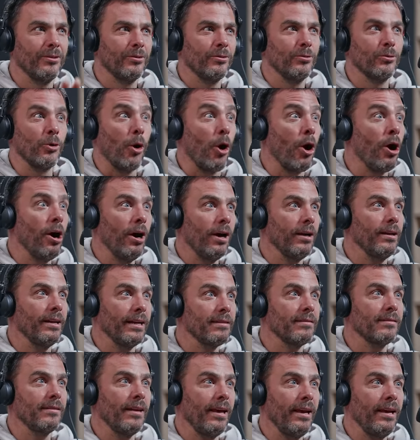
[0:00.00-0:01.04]
wrong,
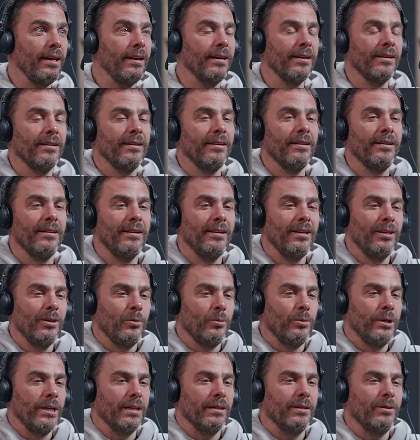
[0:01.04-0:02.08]
let's say,
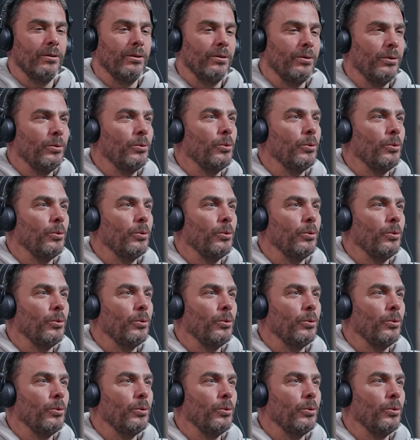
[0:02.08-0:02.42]
we are,